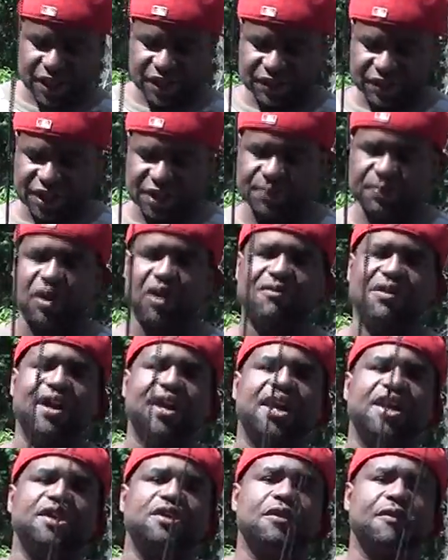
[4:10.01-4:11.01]
This pole right
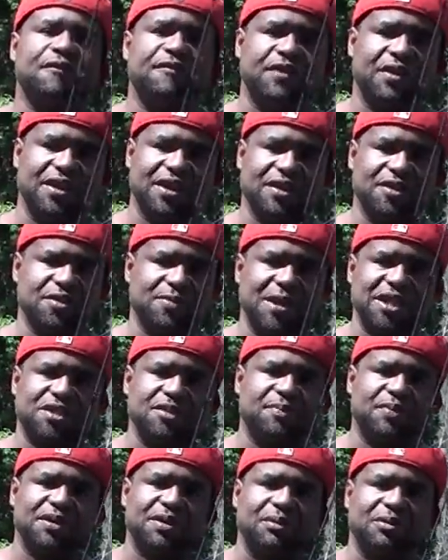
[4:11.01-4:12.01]
here, you gonna feel it. Especially
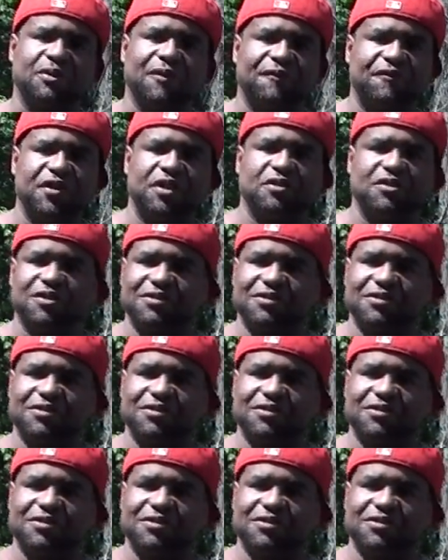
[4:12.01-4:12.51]
put them little fiddle